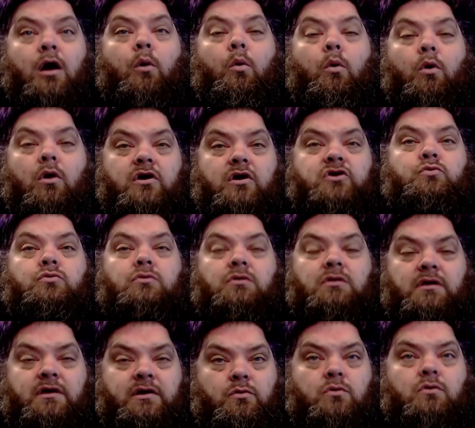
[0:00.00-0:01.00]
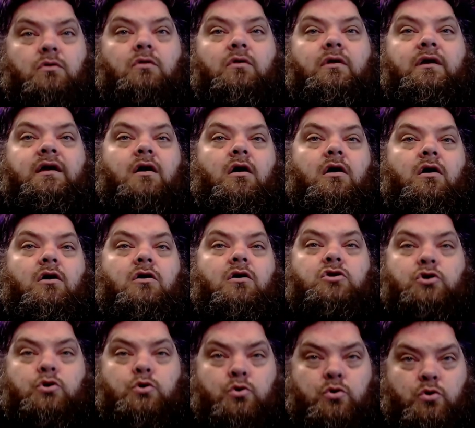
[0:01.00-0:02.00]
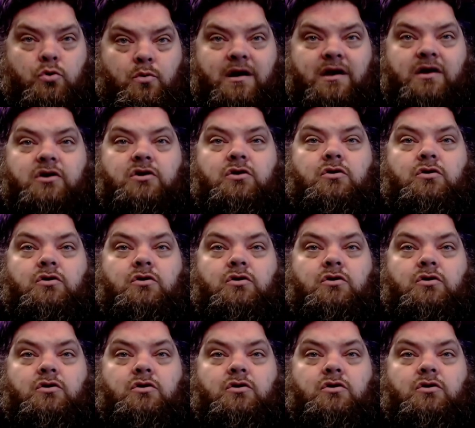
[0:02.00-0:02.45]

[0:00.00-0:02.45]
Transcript: or you literally are neutering